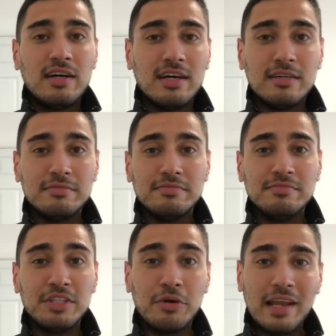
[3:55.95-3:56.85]

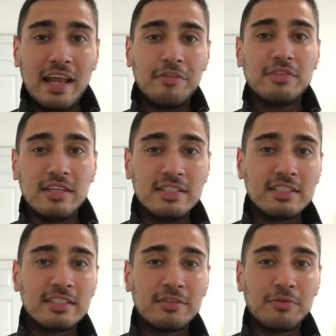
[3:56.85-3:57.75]
It left
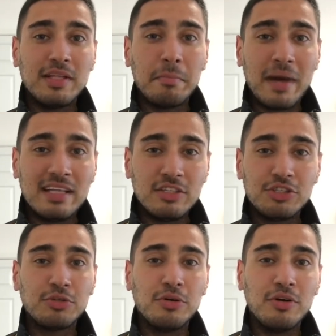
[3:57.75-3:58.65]
us with a man
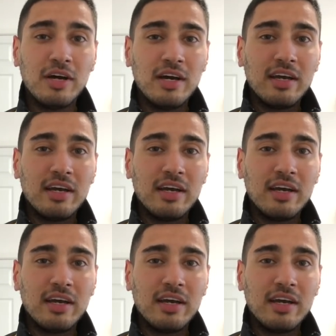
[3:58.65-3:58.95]
short